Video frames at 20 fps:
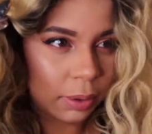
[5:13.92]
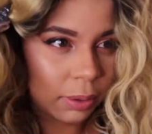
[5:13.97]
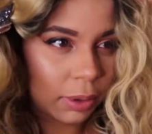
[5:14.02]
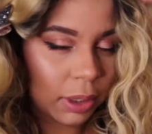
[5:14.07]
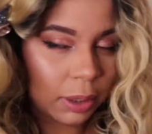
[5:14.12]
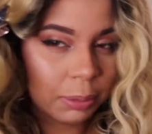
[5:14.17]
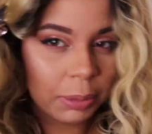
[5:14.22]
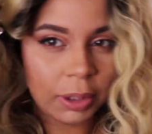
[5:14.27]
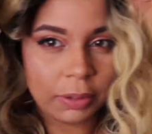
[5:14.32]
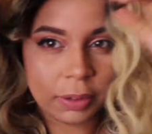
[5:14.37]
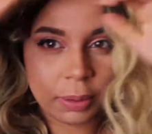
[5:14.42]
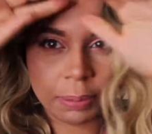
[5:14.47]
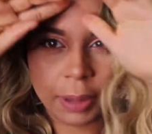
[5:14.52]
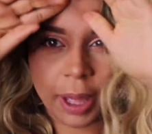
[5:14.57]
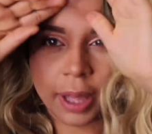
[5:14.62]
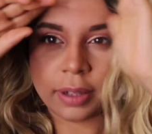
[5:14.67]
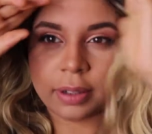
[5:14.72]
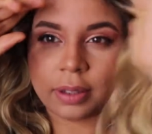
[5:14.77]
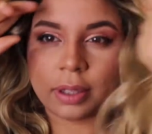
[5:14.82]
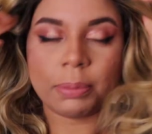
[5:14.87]
I'm gonna move it
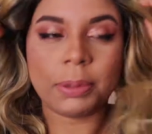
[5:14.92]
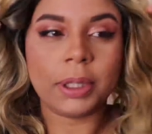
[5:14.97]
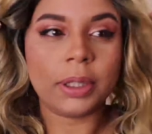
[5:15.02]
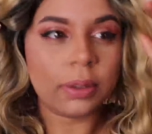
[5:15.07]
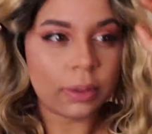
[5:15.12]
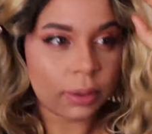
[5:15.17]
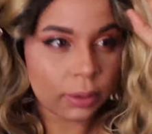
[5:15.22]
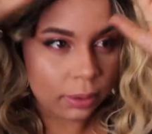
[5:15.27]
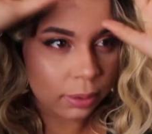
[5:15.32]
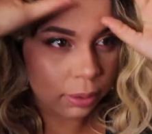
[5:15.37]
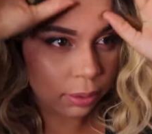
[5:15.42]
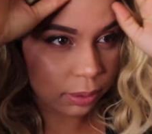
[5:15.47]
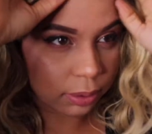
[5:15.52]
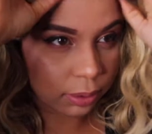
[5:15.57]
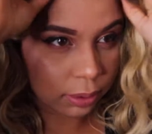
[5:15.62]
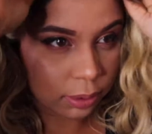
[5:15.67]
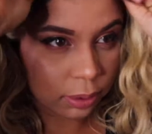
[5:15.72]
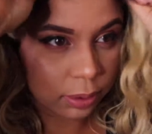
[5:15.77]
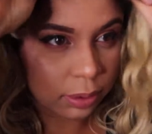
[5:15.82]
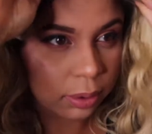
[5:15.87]
back to the middle.
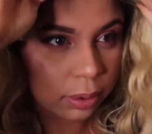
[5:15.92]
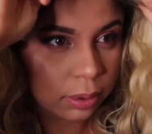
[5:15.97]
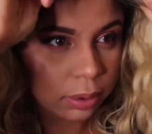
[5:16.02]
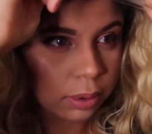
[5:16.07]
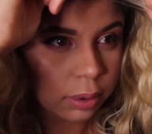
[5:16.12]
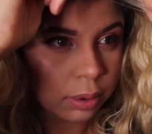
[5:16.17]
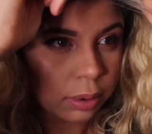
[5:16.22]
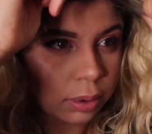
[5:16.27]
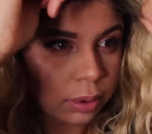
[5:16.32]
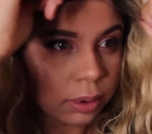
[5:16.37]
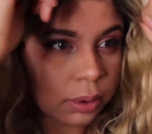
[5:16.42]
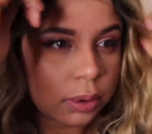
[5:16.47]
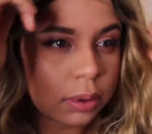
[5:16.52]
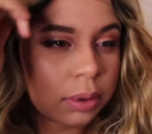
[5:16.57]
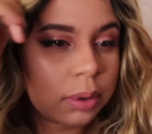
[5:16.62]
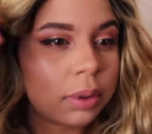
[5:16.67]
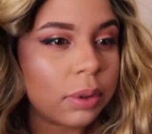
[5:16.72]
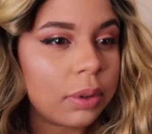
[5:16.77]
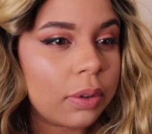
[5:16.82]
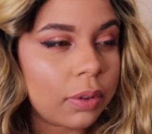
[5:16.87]

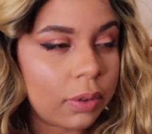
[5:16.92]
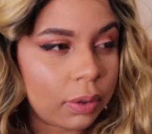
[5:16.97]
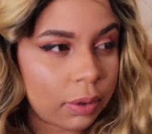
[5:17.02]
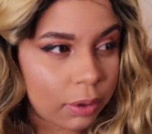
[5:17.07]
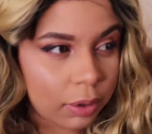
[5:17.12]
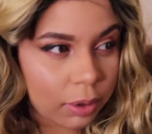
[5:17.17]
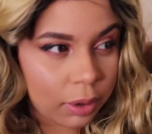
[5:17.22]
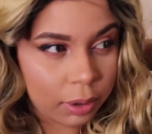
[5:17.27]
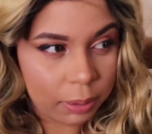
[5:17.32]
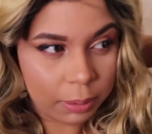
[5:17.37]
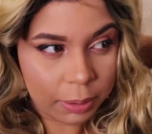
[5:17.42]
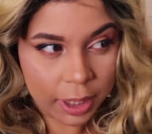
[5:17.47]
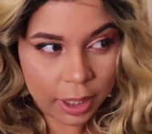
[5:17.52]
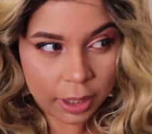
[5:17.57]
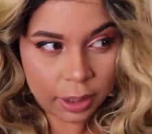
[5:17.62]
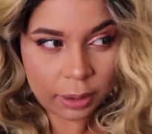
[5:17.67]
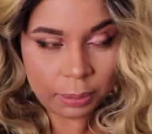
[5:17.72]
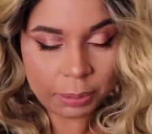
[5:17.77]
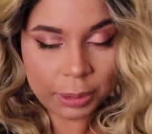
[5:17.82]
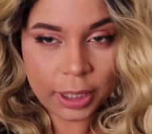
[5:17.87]
This is not gonna
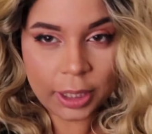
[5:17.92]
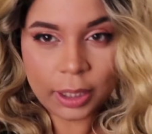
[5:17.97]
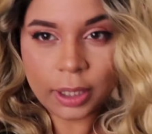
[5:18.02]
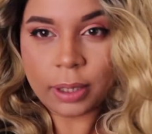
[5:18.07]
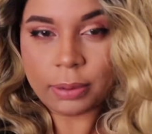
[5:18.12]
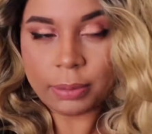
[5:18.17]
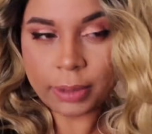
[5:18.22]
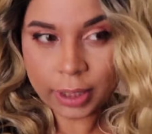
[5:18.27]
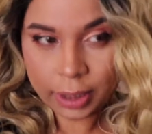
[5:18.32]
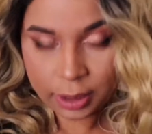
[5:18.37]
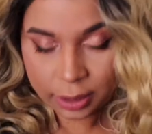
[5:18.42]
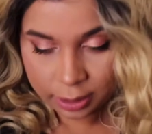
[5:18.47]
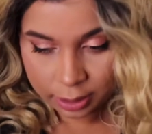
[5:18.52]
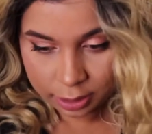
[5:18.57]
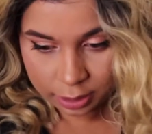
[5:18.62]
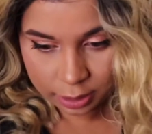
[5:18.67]
work being that way.